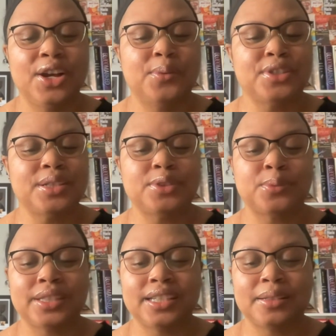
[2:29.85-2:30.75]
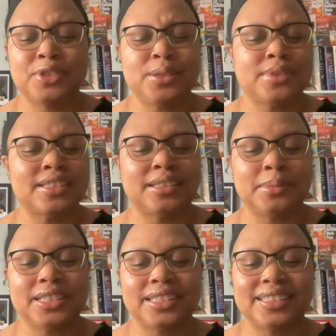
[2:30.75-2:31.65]
When she was with him, she was
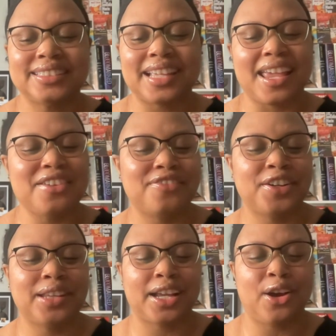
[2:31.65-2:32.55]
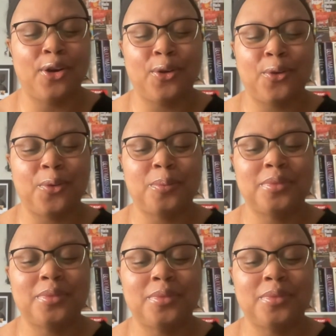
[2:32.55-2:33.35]
limitless. He felt like home.